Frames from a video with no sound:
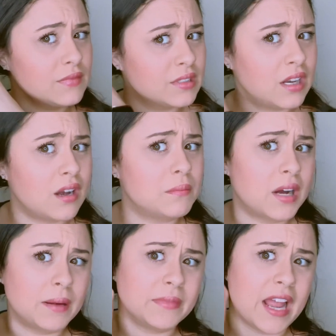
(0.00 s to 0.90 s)

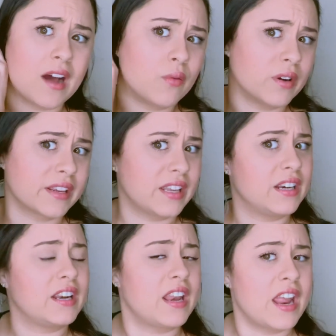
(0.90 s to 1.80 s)
I'm now working
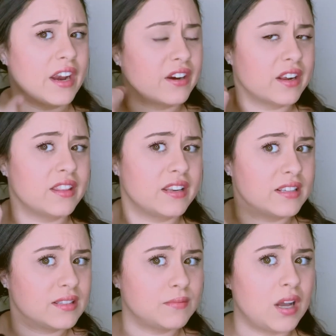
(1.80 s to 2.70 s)
in an area that
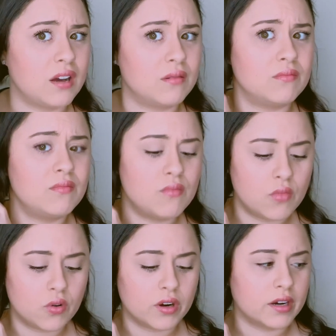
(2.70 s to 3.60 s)
is
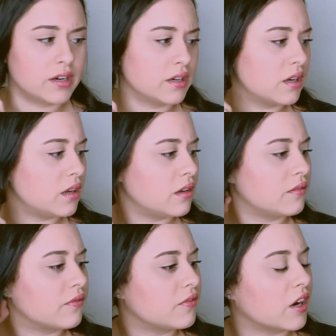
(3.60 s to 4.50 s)
more
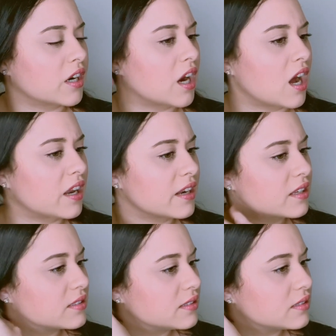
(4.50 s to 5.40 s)
of
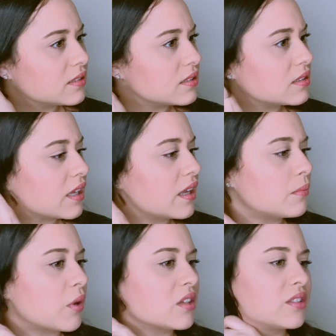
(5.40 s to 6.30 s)
narcotics and
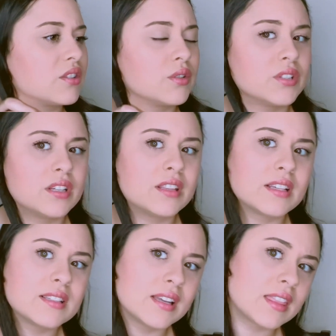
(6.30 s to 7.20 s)
prostitution and
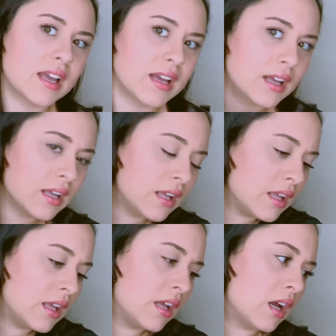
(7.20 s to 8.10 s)
things like that.
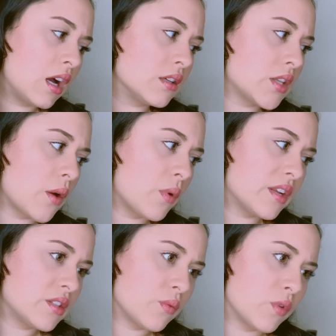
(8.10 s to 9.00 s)
So I wanted
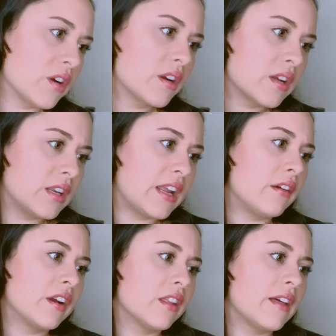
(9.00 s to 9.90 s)
to work an
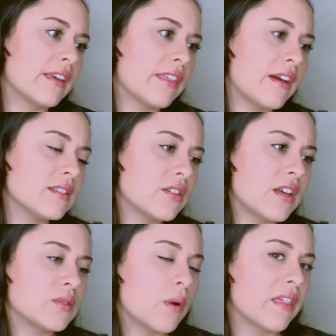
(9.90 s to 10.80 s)
area like that, so
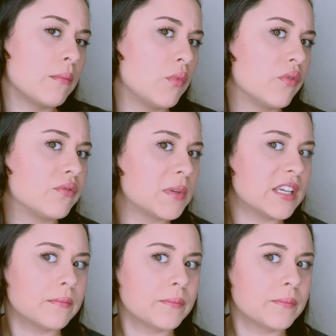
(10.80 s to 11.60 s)
that's why they moved me.